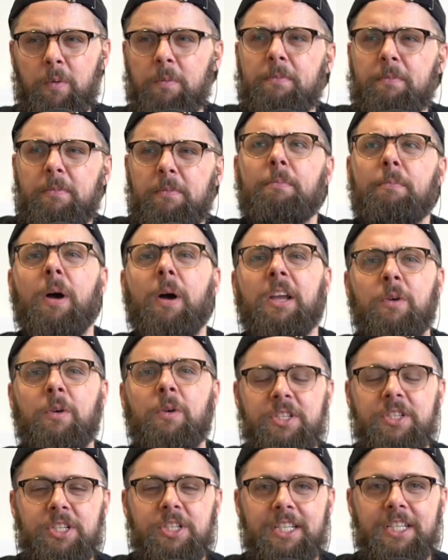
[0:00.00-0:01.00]
my
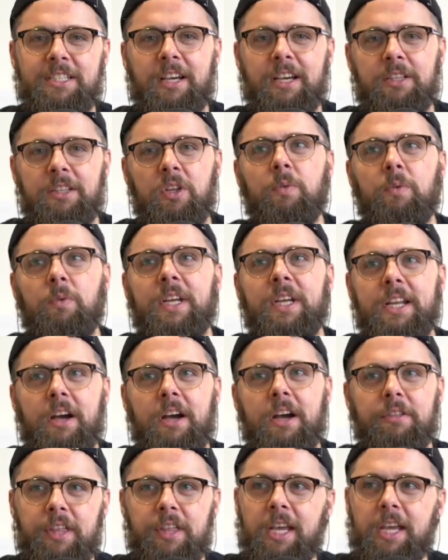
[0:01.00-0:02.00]
question is like, do we now
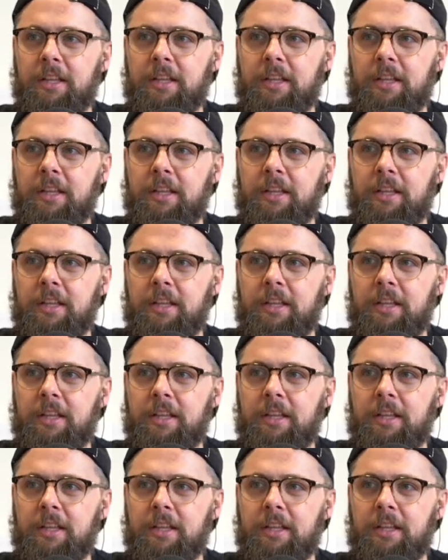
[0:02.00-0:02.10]
think